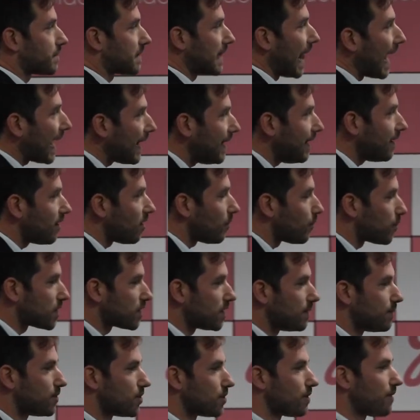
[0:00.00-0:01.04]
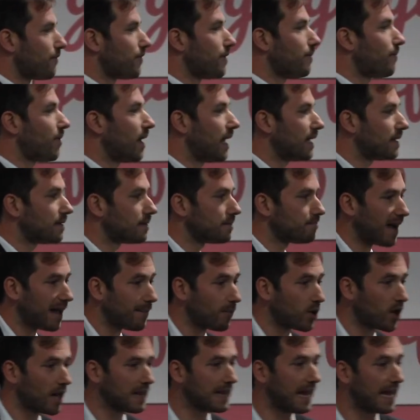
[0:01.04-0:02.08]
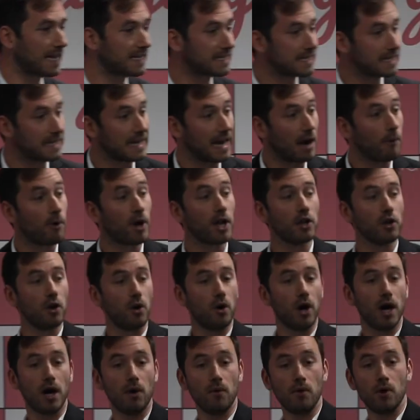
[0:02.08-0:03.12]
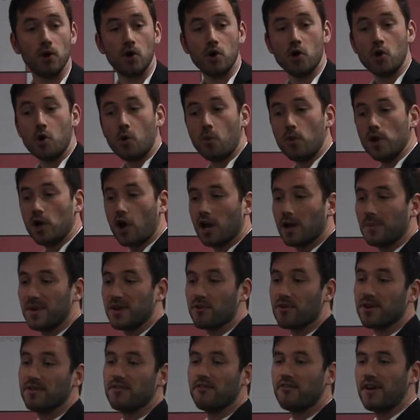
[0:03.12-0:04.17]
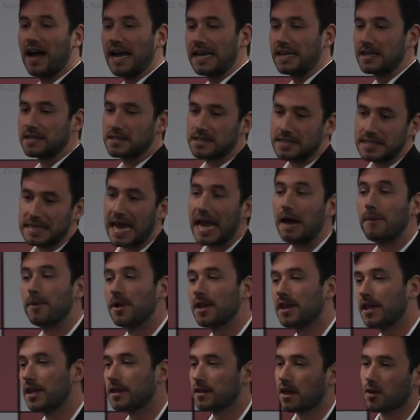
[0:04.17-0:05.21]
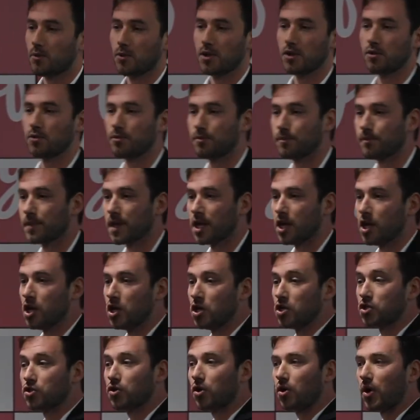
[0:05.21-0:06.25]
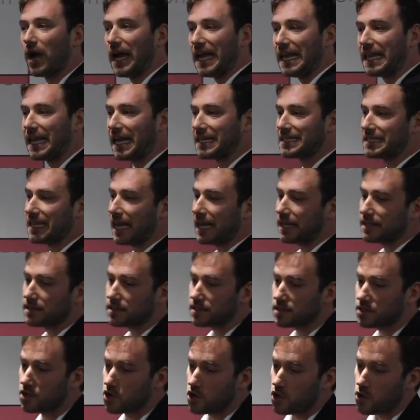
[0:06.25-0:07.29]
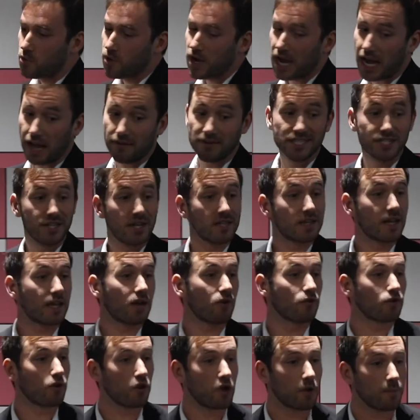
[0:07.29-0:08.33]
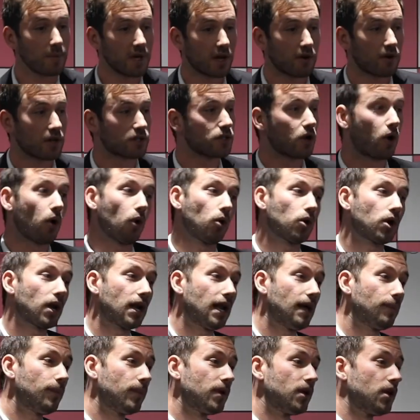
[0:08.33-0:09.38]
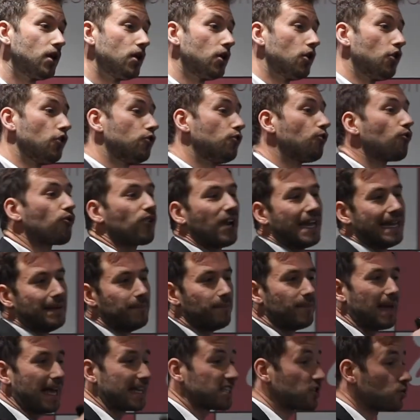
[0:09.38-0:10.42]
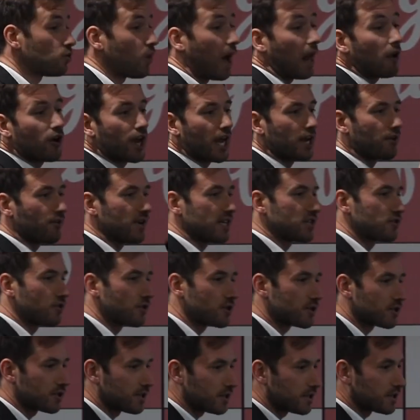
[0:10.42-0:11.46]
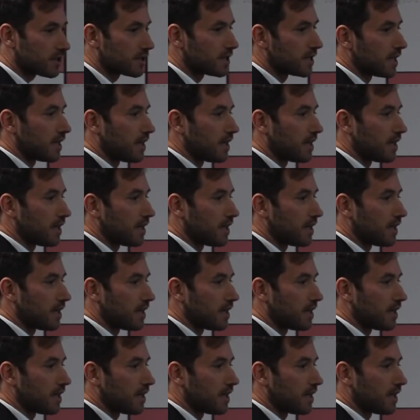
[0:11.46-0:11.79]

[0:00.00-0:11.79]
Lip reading: technical perception of the brand, by monetizing our know-how, we're going to be refinancing everything that we do. So in that sense, we have a certain autonomy across the whole club to reinvest, to allocate resources